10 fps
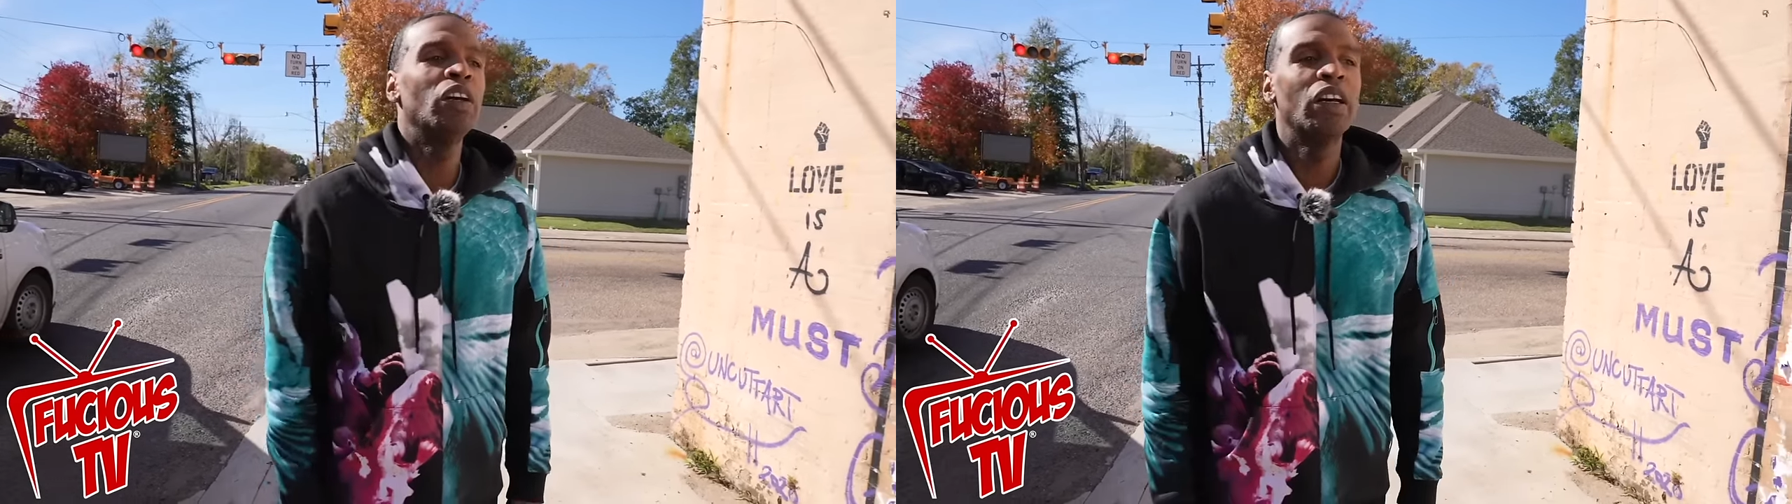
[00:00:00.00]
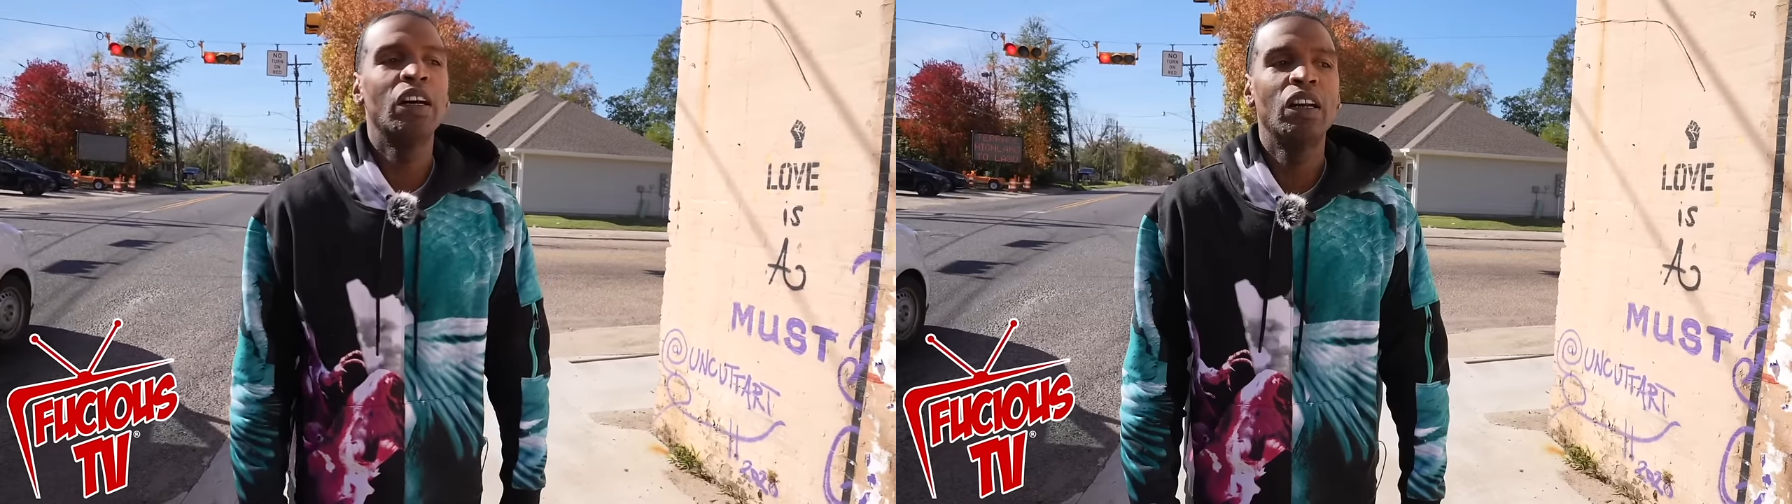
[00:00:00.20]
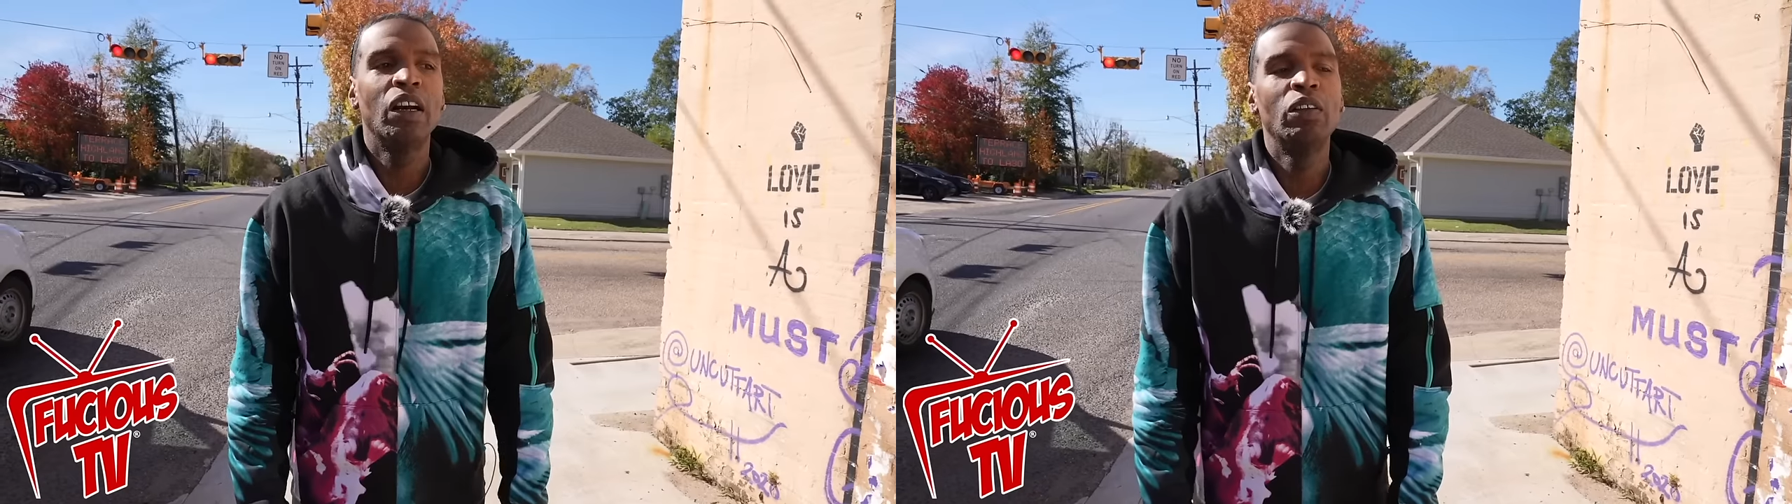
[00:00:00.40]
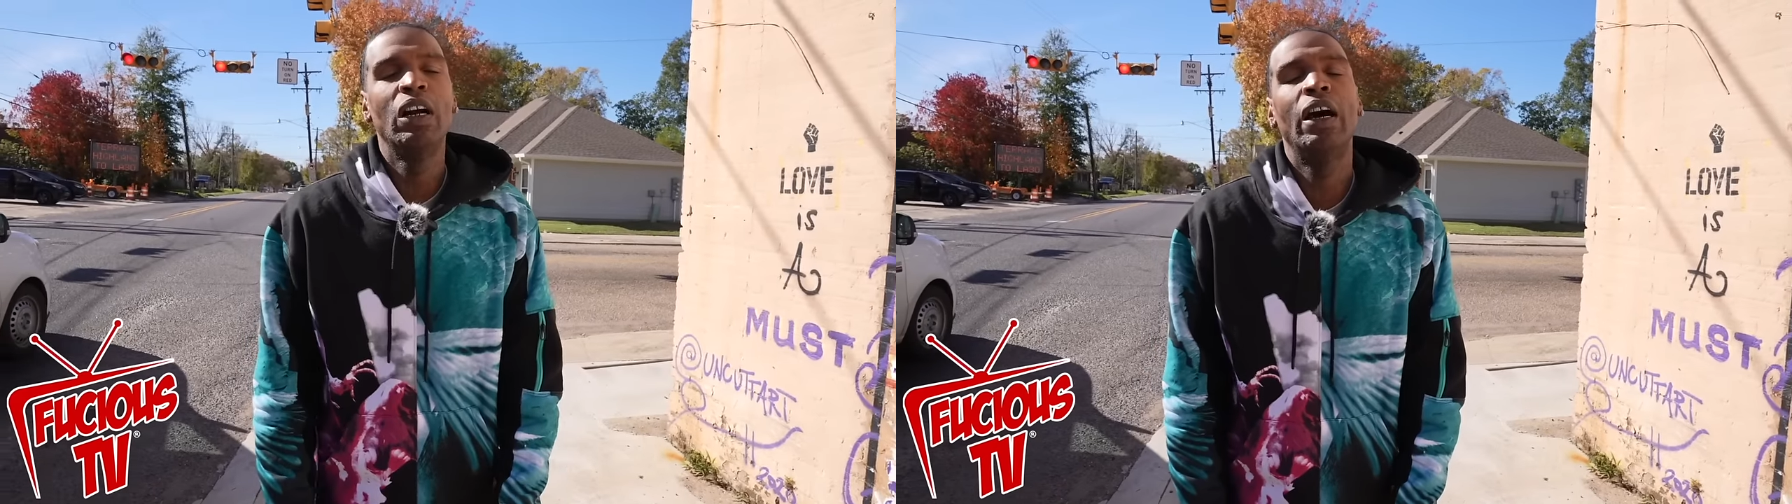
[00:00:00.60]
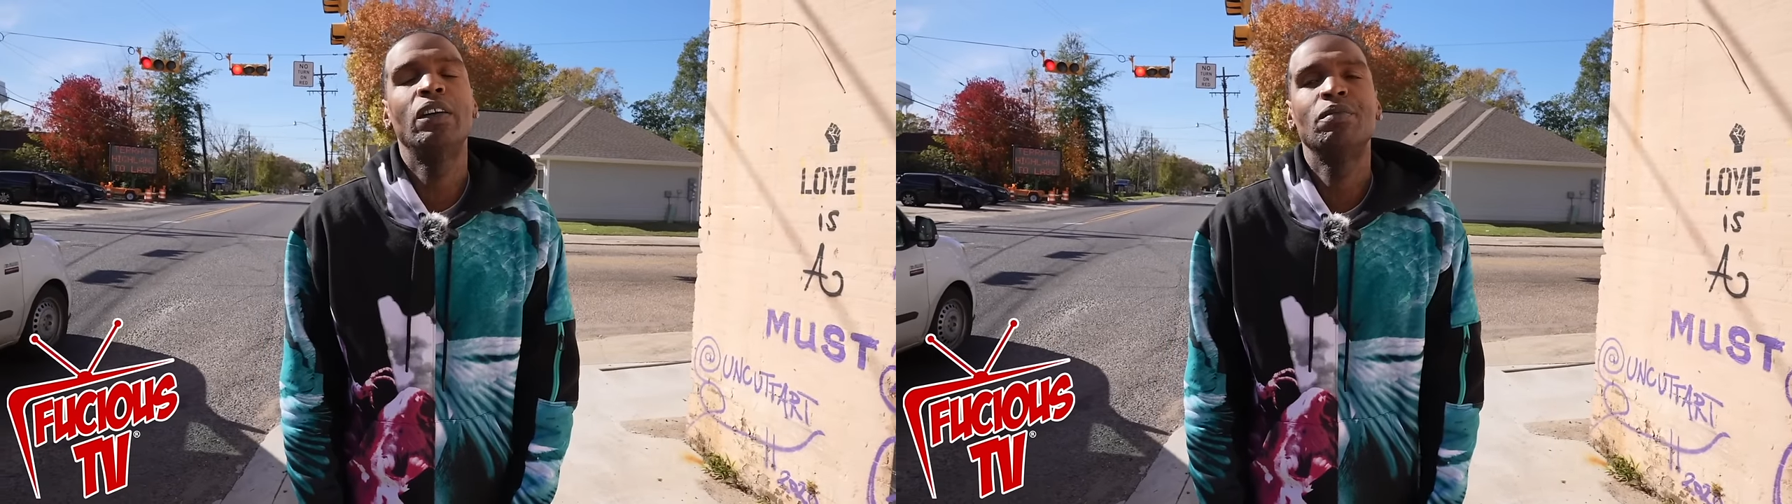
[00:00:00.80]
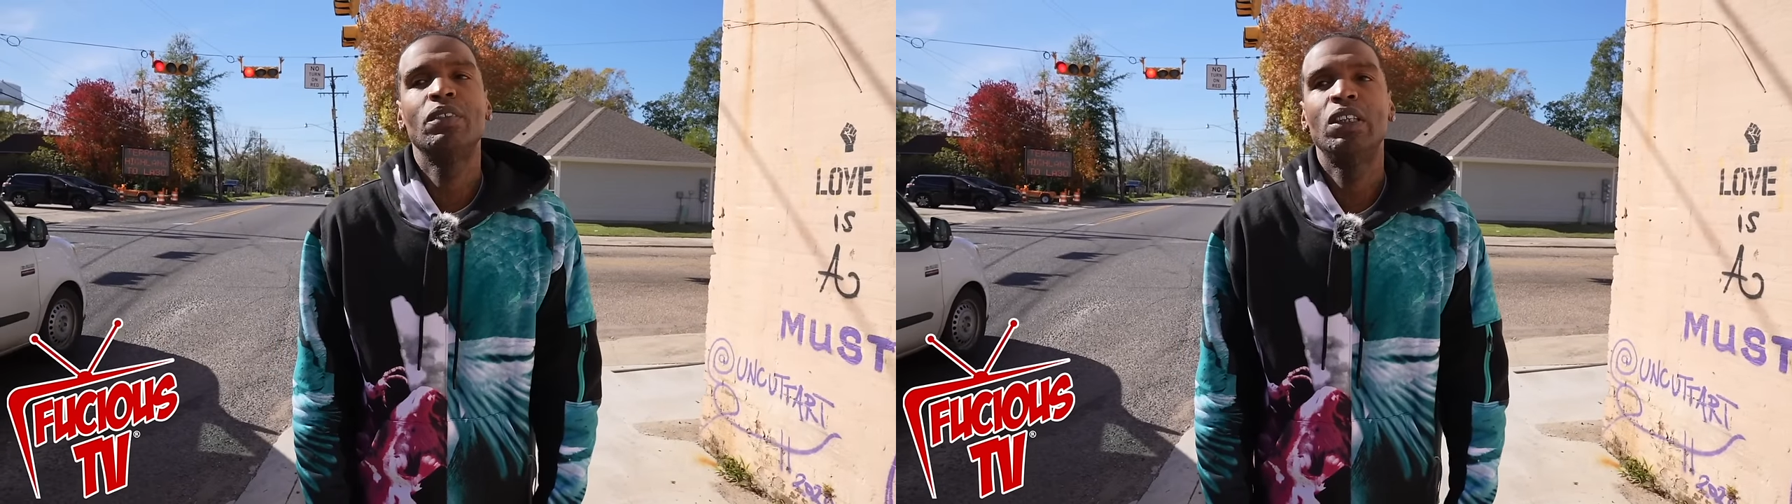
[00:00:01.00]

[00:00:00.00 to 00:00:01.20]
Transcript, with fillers: together, and we like,